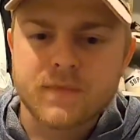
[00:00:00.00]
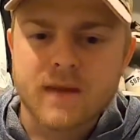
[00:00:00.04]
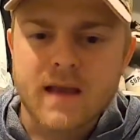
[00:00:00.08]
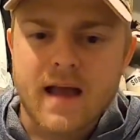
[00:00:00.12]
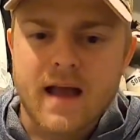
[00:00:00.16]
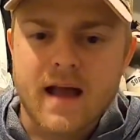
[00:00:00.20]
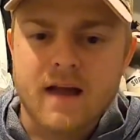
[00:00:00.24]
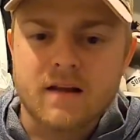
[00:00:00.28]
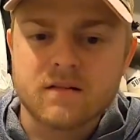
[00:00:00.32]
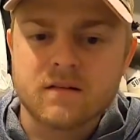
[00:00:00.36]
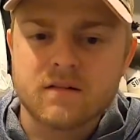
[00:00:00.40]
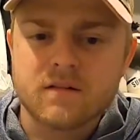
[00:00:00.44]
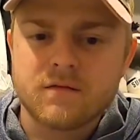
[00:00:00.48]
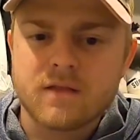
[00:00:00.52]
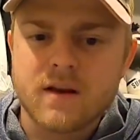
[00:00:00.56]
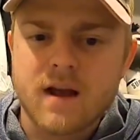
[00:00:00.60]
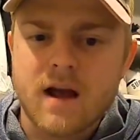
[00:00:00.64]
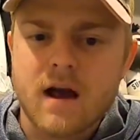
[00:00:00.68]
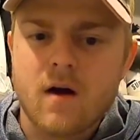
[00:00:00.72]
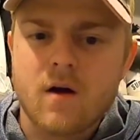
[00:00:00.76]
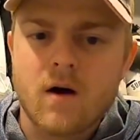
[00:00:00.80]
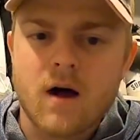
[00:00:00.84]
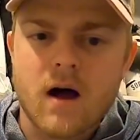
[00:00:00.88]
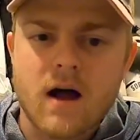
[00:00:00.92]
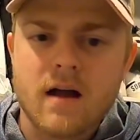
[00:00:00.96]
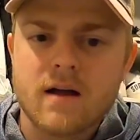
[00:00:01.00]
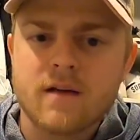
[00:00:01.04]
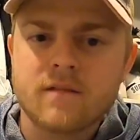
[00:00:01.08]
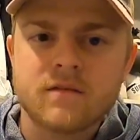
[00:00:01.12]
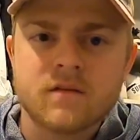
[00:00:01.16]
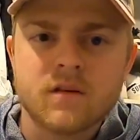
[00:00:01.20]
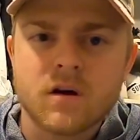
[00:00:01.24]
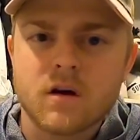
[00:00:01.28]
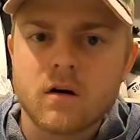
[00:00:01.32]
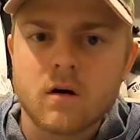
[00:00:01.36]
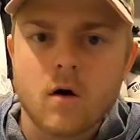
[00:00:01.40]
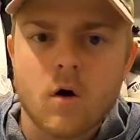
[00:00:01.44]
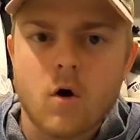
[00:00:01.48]
as of now, I have
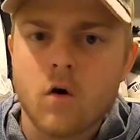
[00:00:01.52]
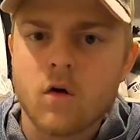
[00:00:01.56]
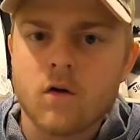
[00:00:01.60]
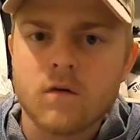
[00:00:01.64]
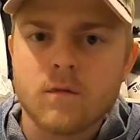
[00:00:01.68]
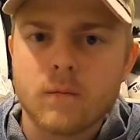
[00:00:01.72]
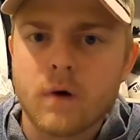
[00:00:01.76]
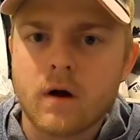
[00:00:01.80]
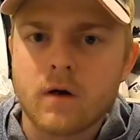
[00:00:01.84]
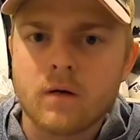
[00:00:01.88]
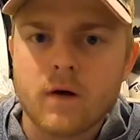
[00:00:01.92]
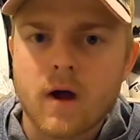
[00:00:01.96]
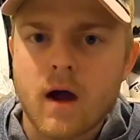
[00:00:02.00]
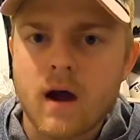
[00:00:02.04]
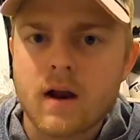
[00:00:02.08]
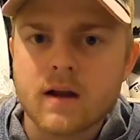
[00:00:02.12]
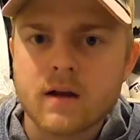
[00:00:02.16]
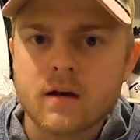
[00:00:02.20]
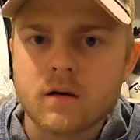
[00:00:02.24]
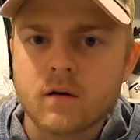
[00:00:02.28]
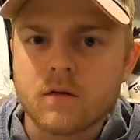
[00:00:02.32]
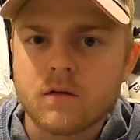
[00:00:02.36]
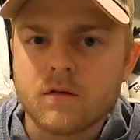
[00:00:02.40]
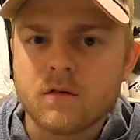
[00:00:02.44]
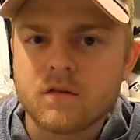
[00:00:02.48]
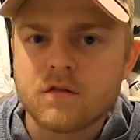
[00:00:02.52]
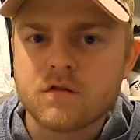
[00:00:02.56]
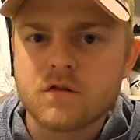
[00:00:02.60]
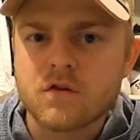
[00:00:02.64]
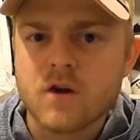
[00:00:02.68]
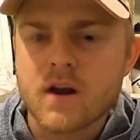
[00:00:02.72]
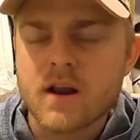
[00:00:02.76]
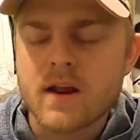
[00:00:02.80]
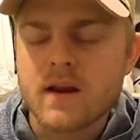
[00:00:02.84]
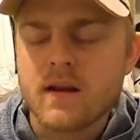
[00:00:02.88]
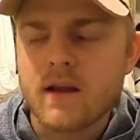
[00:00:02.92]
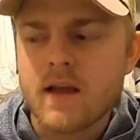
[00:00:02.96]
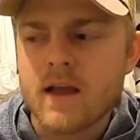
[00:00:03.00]
done all of my riding on the
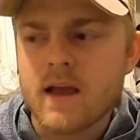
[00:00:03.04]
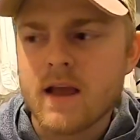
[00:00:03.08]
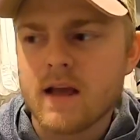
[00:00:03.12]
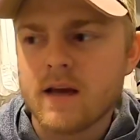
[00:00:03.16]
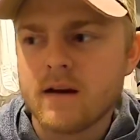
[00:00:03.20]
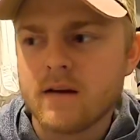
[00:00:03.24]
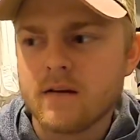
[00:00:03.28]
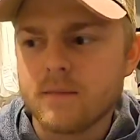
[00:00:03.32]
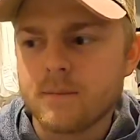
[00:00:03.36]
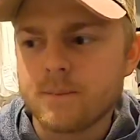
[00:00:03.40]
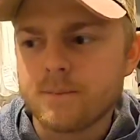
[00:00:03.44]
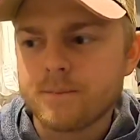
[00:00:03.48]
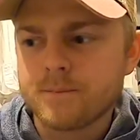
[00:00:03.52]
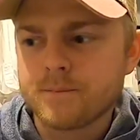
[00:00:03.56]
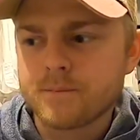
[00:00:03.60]
street. And